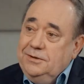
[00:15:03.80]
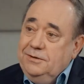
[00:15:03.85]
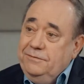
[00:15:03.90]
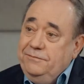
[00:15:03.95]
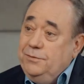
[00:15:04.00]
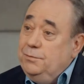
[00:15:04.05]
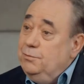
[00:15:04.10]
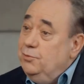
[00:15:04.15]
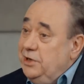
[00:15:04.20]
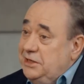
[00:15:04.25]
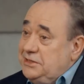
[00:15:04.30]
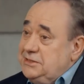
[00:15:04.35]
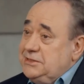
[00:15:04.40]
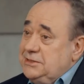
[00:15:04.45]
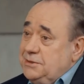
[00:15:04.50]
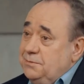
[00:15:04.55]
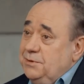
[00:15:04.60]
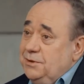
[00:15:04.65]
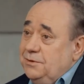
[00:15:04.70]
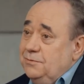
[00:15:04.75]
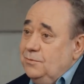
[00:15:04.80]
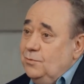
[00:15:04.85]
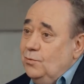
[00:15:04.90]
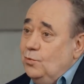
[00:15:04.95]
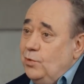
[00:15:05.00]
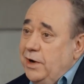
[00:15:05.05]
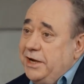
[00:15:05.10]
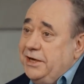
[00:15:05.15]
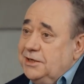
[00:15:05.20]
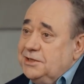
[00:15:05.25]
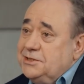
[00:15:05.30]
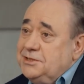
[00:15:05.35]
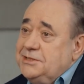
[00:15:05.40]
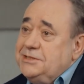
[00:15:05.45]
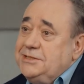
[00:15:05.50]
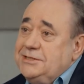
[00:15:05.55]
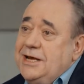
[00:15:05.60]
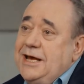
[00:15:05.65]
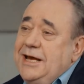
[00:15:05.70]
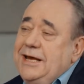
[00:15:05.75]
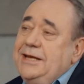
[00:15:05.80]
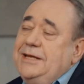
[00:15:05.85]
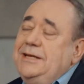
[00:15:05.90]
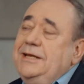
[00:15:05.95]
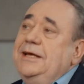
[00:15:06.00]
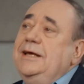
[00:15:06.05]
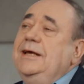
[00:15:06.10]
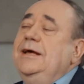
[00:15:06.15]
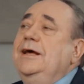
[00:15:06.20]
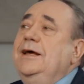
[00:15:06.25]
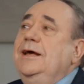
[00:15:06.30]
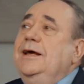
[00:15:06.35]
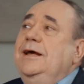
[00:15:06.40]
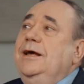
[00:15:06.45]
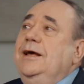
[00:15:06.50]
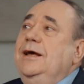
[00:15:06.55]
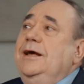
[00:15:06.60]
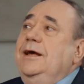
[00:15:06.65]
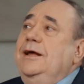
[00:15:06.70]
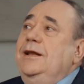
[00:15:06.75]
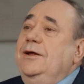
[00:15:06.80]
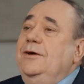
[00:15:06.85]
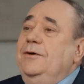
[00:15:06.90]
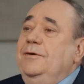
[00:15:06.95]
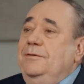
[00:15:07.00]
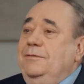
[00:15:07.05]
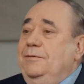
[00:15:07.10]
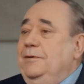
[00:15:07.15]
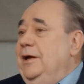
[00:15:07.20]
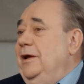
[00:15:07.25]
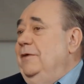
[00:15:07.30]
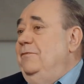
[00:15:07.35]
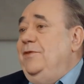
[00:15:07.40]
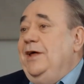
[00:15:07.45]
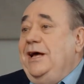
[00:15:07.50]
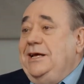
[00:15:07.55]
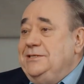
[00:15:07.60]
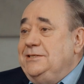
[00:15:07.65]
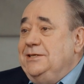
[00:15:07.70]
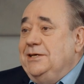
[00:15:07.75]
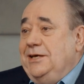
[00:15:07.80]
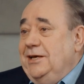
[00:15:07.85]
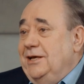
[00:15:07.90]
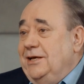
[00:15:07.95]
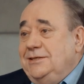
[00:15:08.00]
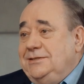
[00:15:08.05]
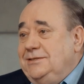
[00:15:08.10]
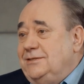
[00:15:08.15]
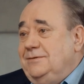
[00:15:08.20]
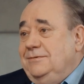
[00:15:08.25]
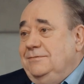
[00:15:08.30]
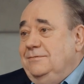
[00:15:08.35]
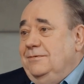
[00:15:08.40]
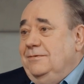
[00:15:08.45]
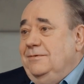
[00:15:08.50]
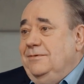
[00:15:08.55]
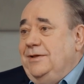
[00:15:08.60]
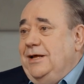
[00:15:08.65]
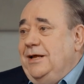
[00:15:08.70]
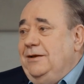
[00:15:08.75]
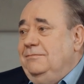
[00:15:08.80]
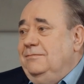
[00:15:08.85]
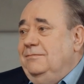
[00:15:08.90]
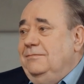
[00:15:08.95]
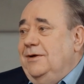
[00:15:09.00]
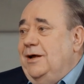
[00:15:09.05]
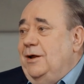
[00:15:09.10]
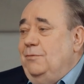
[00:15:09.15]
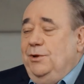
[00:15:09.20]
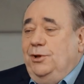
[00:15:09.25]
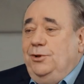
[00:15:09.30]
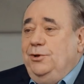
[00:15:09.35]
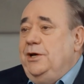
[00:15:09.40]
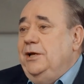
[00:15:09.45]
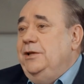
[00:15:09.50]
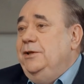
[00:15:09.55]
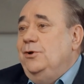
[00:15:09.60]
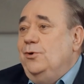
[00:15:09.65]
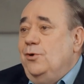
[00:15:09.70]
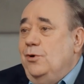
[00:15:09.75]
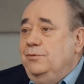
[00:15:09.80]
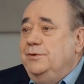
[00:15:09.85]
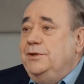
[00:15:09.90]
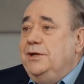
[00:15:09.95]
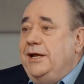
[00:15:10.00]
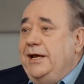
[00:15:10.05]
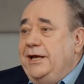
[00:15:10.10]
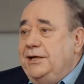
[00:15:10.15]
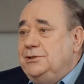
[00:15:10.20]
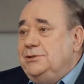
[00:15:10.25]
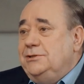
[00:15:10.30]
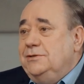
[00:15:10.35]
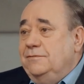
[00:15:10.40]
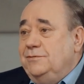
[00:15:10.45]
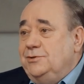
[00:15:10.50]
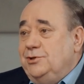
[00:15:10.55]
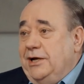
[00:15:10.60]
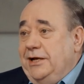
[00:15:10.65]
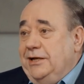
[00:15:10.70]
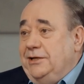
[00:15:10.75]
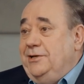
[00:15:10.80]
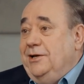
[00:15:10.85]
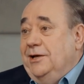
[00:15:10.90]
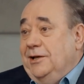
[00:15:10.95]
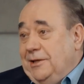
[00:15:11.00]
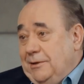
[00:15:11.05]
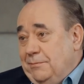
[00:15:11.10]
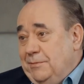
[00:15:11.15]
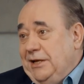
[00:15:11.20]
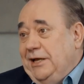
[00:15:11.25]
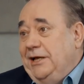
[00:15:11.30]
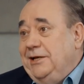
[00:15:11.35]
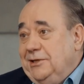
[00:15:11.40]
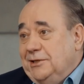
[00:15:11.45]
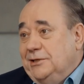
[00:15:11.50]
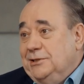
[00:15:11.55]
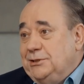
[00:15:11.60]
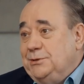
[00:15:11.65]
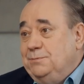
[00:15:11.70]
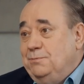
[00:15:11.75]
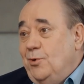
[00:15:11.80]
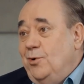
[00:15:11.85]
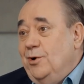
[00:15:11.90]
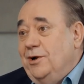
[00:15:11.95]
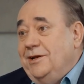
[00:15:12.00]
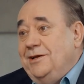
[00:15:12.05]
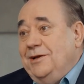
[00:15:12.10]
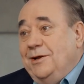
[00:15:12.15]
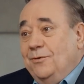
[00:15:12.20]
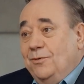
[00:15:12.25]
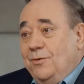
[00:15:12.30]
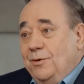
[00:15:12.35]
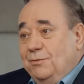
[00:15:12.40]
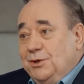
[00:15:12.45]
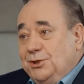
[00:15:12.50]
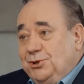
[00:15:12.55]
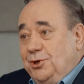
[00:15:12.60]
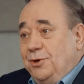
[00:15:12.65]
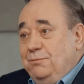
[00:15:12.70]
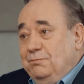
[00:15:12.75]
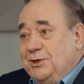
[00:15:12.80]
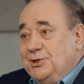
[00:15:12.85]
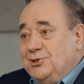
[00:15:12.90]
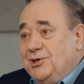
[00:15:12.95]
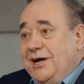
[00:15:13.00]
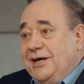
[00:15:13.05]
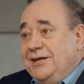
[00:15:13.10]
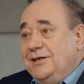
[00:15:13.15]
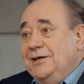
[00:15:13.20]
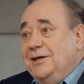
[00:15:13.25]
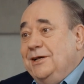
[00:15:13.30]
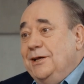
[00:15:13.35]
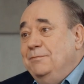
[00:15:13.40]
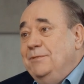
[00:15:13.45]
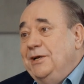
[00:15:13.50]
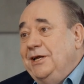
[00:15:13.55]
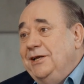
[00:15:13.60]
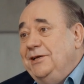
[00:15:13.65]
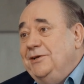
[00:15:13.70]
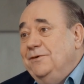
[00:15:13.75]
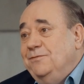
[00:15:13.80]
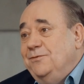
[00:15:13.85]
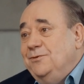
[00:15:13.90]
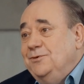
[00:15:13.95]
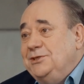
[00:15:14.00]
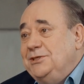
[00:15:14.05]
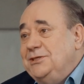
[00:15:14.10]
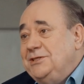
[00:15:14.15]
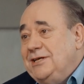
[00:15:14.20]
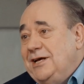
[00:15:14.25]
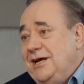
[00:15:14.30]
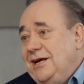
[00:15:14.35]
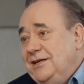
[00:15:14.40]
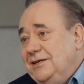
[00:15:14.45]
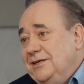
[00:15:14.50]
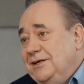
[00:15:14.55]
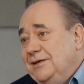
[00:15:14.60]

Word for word: from racism in wider society. Now, if that's the case, then are we looking in the wrong direction of trying to eliminate it in sport when we should be trying to eliminate it through society?